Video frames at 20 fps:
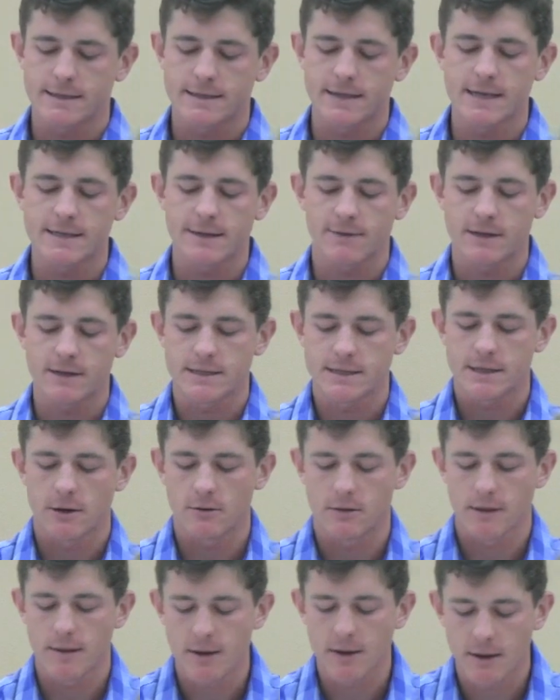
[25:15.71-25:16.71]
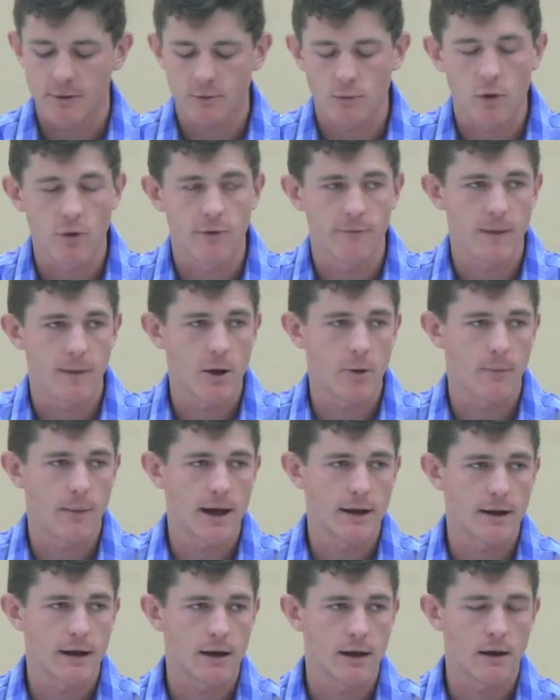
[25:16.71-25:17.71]
states have considered limiting the role of bail
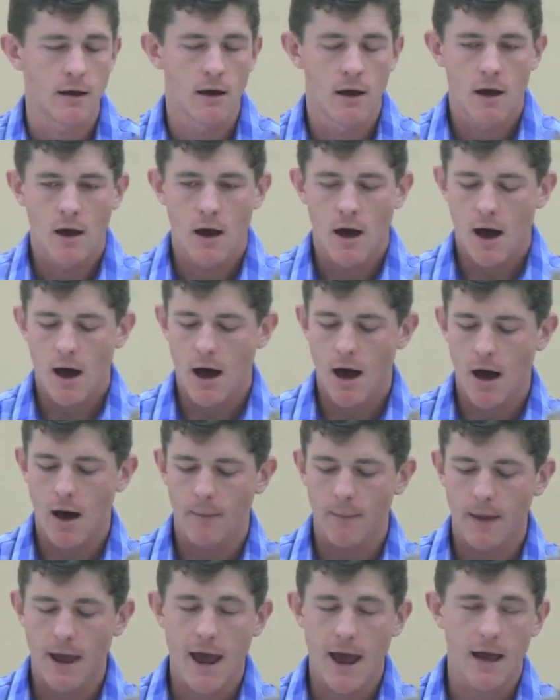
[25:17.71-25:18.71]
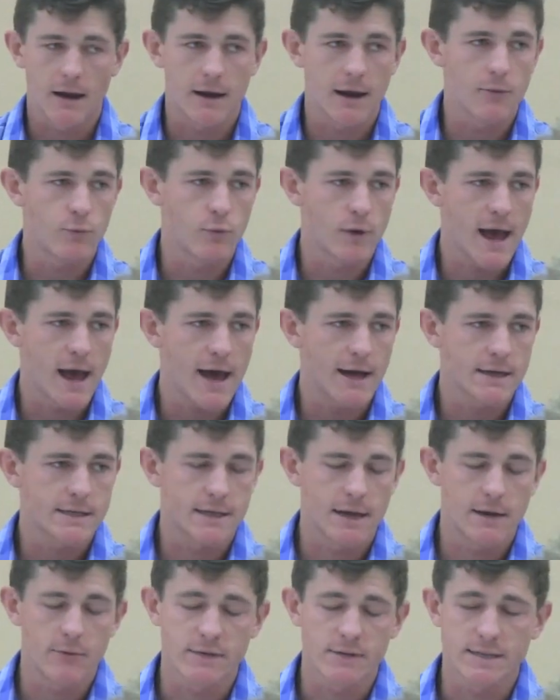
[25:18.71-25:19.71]
bonding, and in
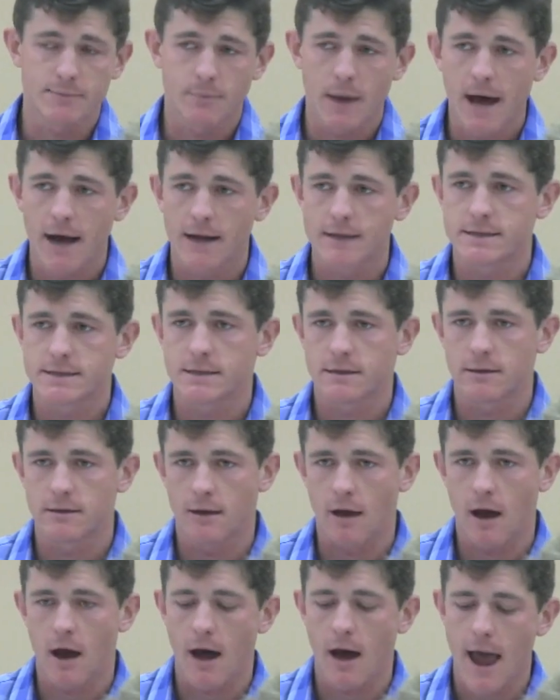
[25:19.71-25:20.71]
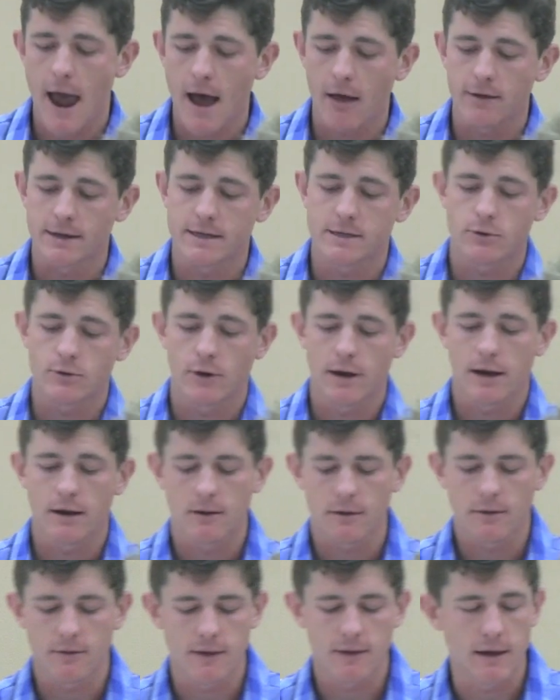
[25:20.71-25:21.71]
response, ALEC joined
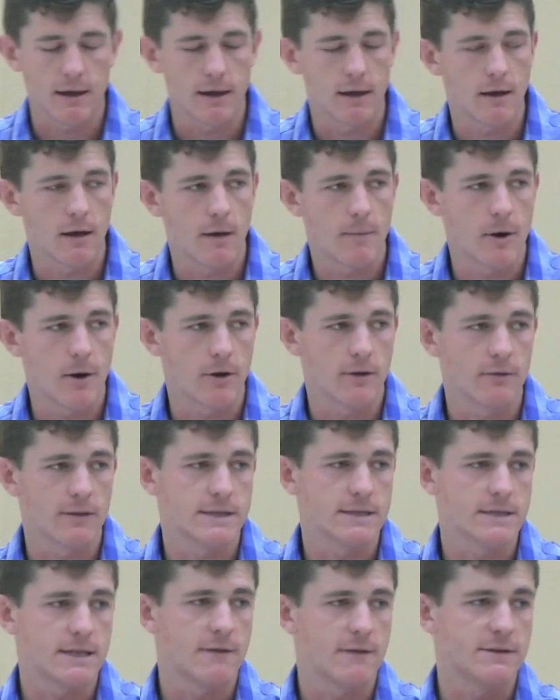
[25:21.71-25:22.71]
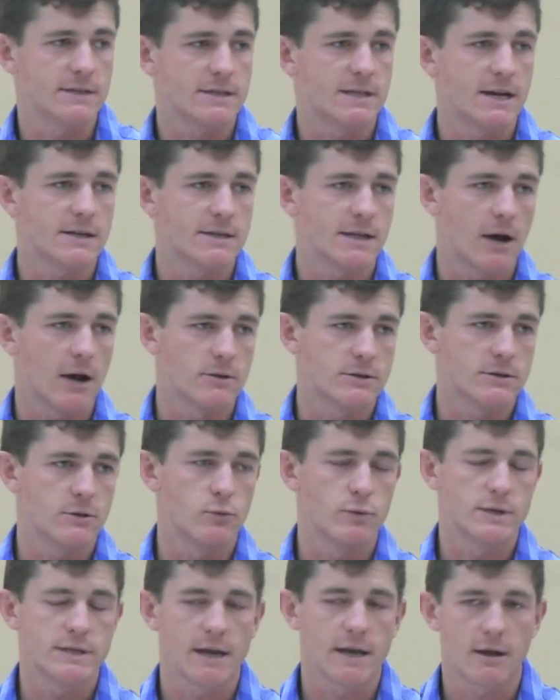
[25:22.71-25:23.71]
the American Legislative Exchange Council,
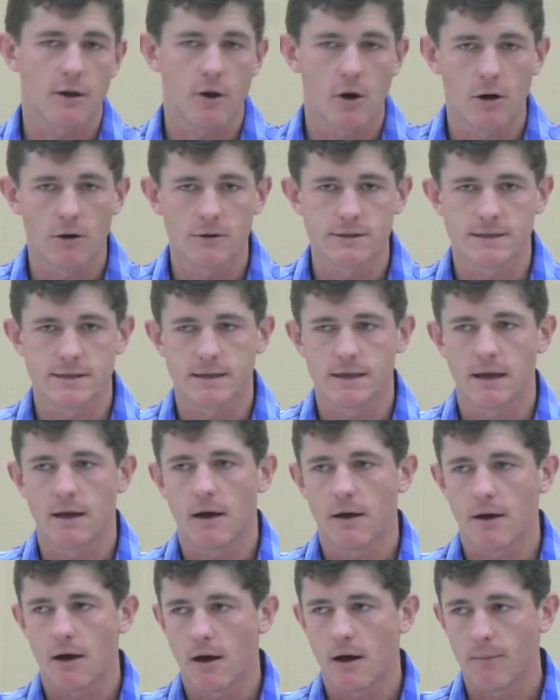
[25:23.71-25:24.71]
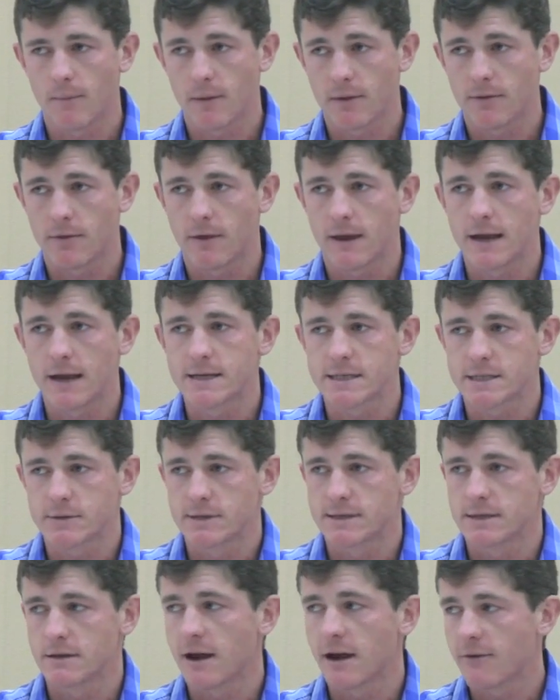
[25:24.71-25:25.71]
which it calls the
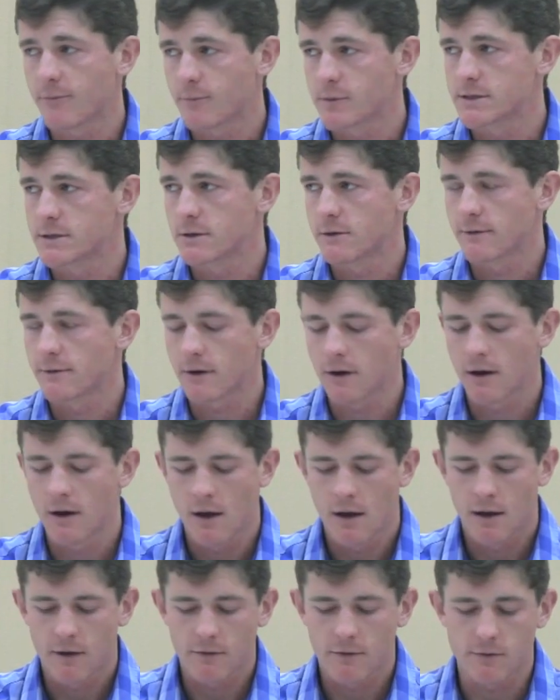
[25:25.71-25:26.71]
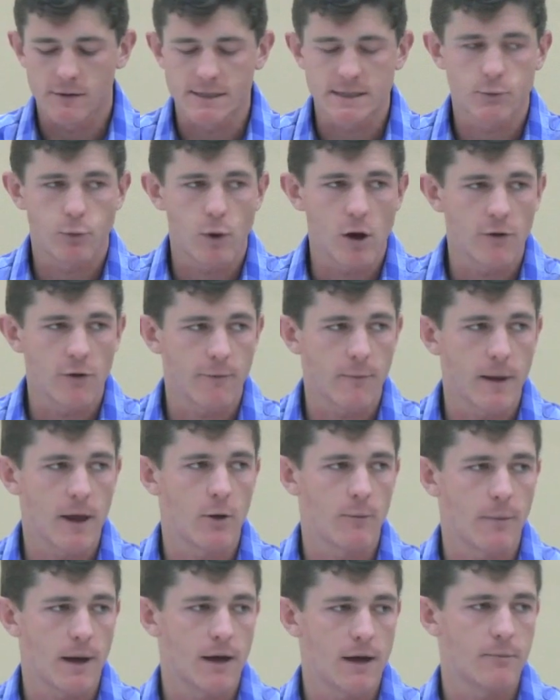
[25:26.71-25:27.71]
industry's life preserver. So there's 12
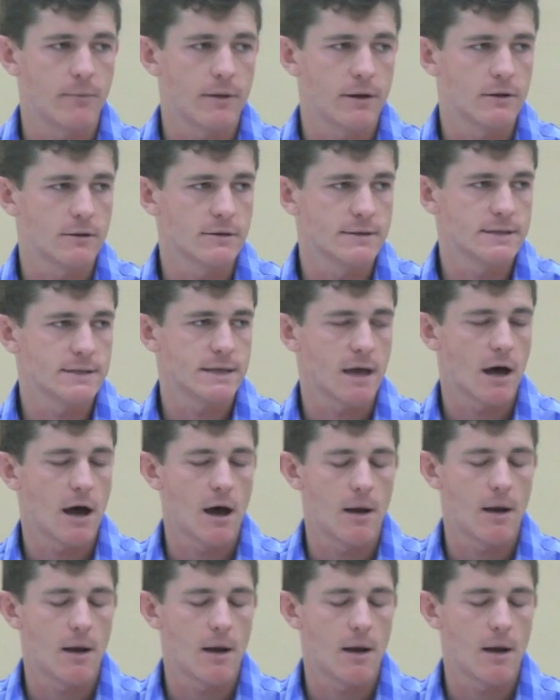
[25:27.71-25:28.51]
bail bond bills